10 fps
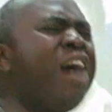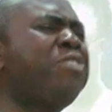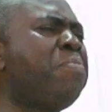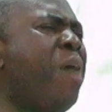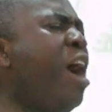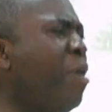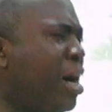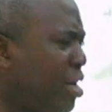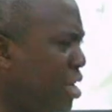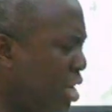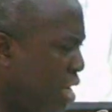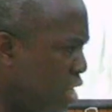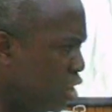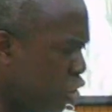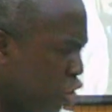power
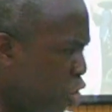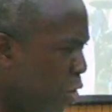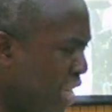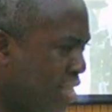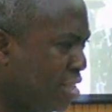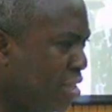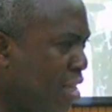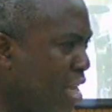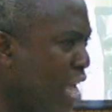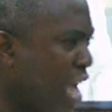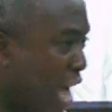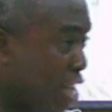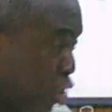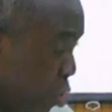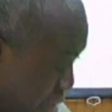to do it. And so
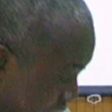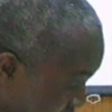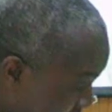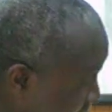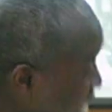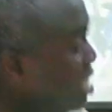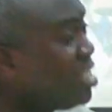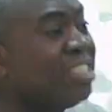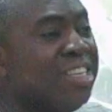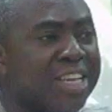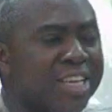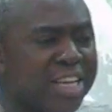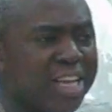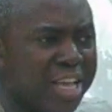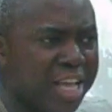they release
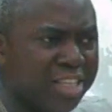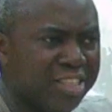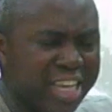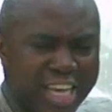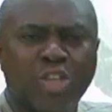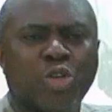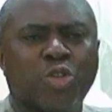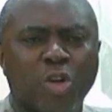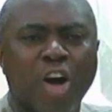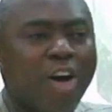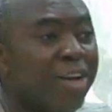the issue to God,